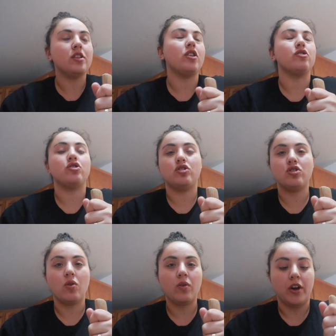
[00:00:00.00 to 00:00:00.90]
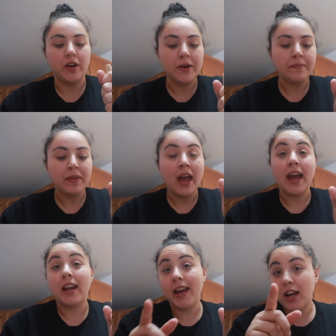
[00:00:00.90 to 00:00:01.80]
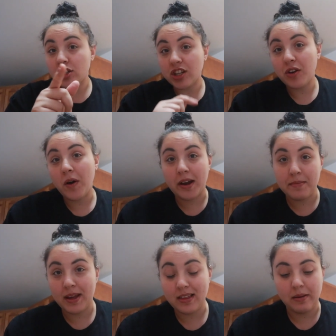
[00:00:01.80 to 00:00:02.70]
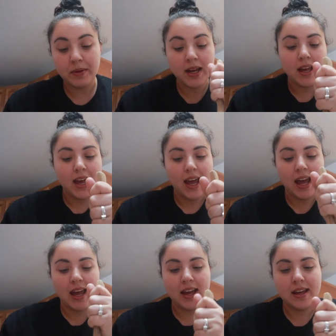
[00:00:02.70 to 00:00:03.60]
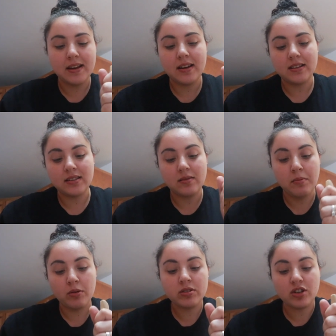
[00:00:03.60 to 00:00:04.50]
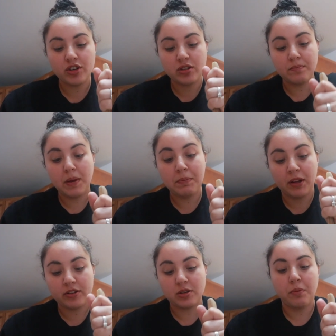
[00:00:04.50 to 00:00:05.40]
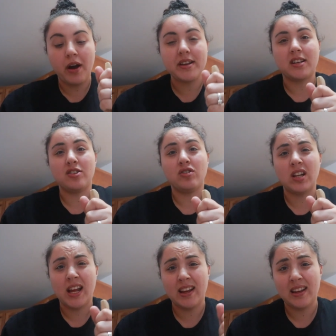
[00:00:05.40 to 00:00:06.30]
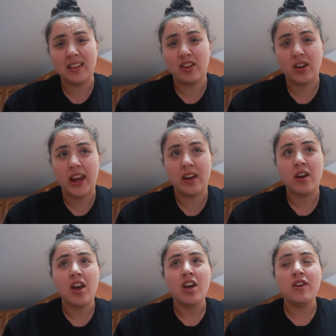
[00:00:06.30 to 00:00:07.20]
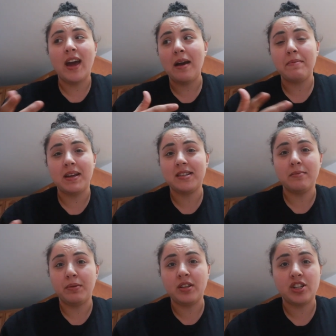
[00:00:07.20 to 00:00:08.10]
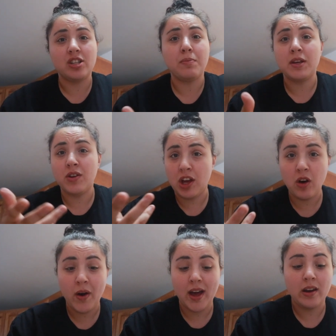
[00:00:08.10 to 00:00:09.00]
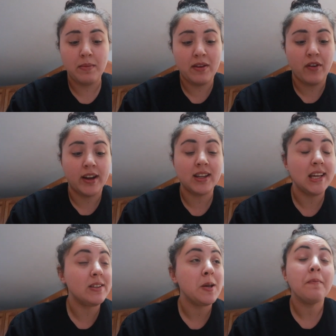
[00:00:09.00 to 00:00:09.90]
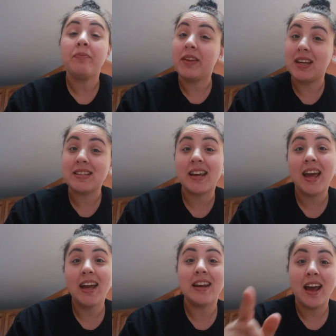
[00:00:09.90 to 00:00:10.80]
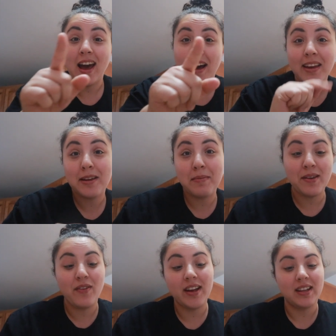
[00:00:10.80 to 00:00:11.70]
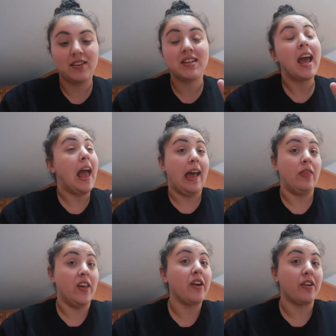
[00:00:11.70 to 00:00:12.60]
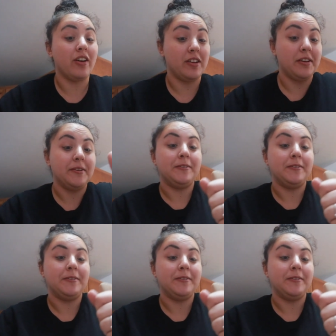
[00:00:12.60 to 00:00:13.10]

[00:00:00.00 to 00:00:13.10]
They're so good, and I actually know how to make them. And most are, people are surprised because they're like, they're like, you can't make simple dishes, but you can go ahead and make vine leaves. Yes, I can. I can make vine leaves and they are good.